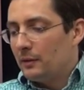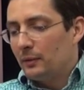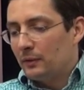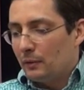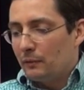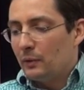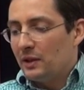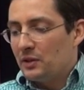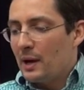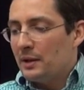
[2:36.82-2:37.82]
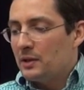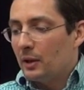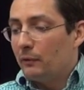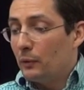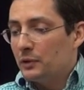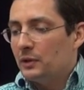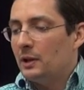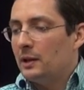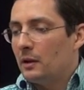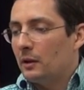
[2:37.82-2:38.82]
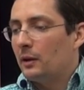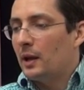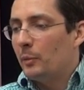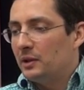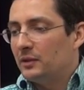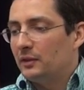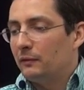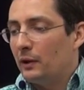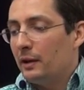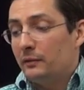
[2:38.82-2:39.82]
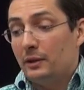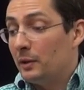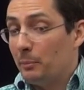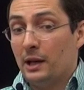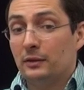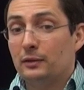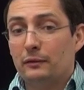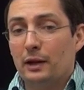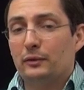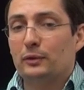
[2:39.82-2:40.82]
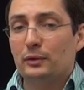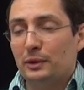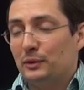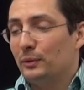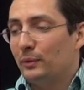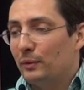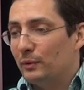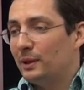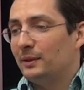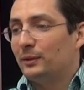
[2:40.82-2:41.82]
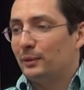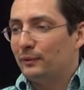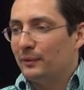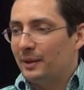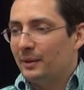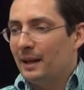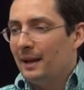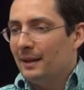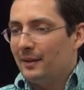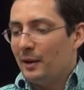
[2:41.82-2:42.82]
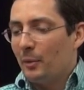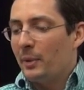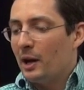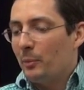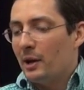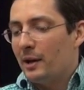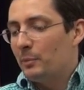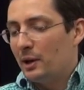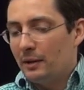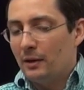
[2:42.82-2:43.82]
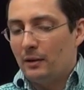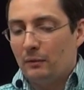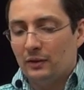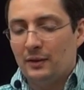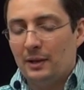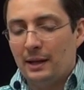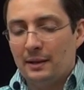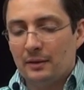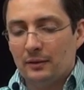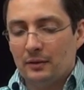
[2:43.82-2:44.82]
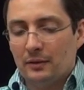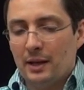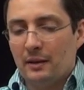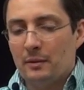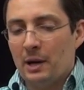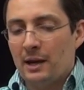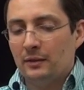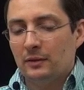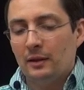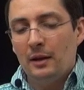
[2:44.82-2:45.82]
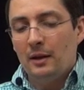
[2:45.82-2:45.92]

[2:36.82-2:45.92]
was sort of really tragic. Fortunately, our collaborator survived and the mice survived too, which we were really sort of taken back by, but it obviously delayed us getting the mice.